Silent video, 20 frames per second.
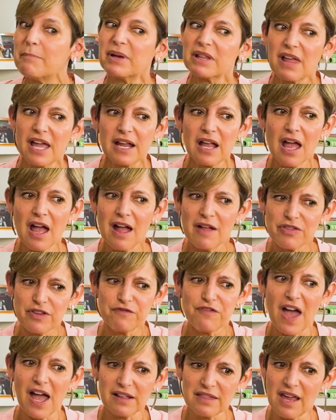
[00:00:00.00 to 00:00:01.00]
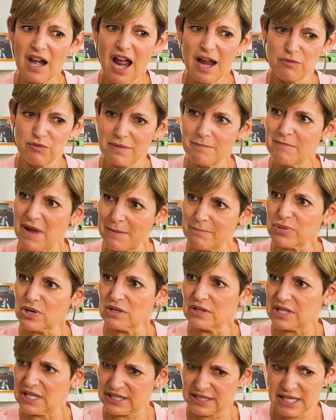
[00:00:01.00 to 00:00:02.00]
But like the fact that I
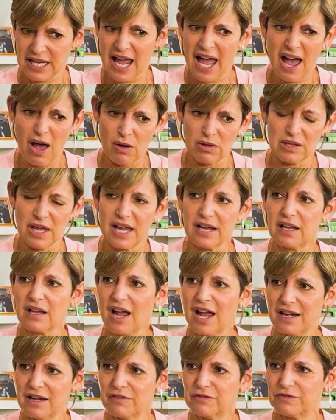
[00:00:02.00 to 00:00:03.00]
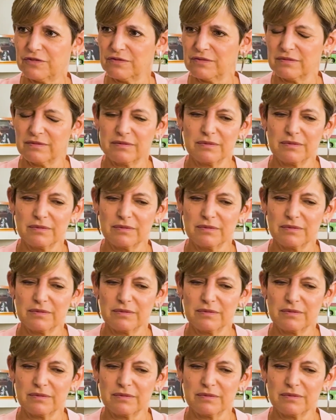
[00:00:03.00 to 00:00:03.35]
remembered this cow, like kind of